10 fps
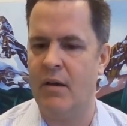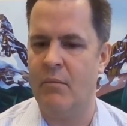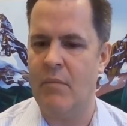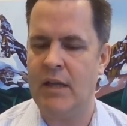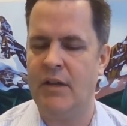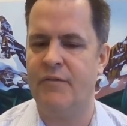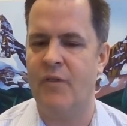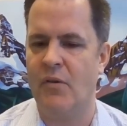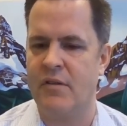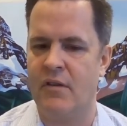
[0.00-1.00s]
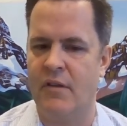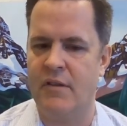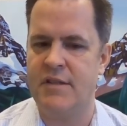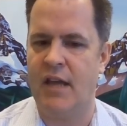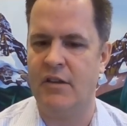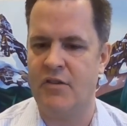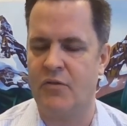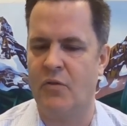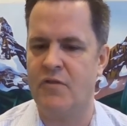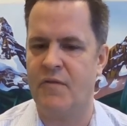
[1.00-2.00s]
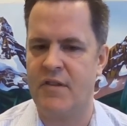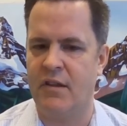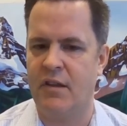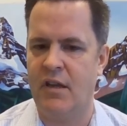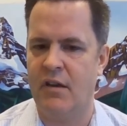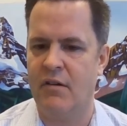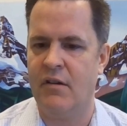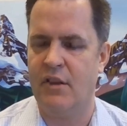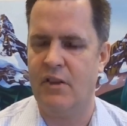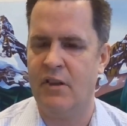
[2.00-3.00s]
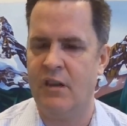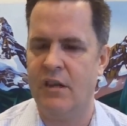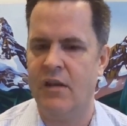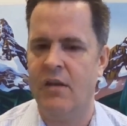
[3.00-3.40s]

mainly focused on the tailing storage facility here initially.